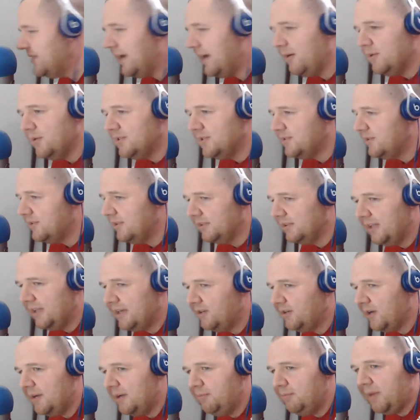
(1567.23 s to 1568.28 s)
that was the late
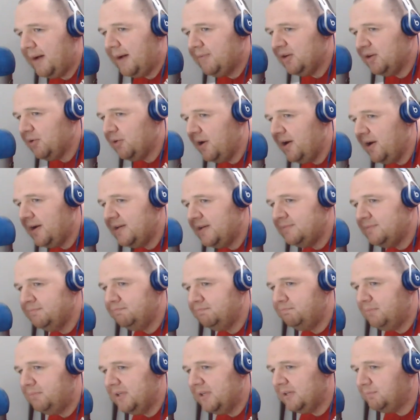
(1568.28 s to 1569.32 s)
great Bobby Ryan,
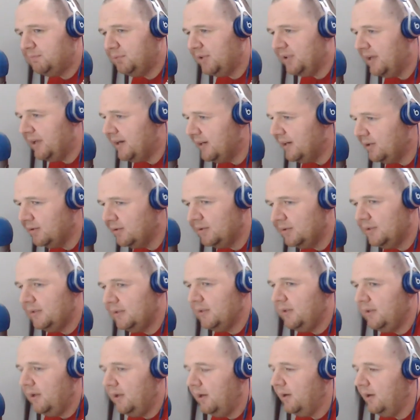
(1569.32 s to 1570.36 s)
big player
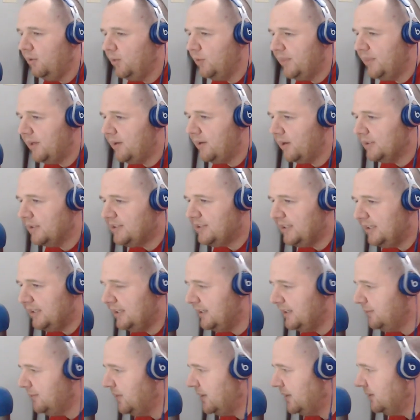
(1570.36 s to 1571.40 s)
within our
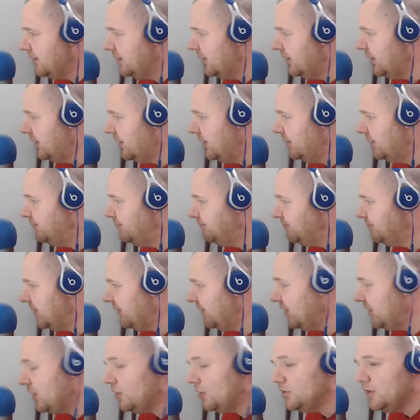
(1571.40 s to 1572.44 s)
team. And
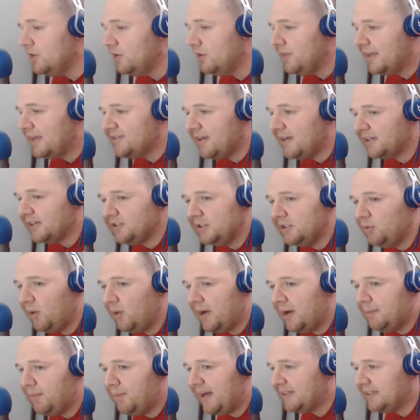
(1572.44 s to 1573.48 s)
if you don't know, that's actually
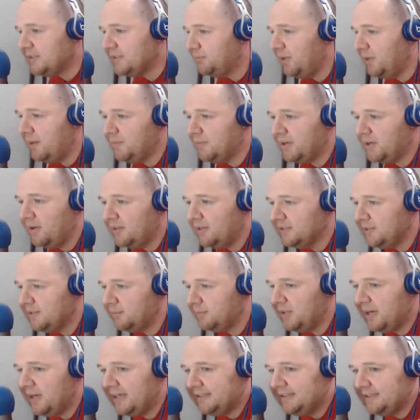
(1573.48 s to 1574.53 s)
why Paxton Pomacall is
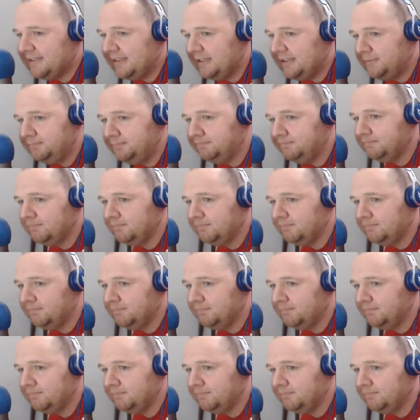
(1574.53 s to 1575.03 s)
number 19.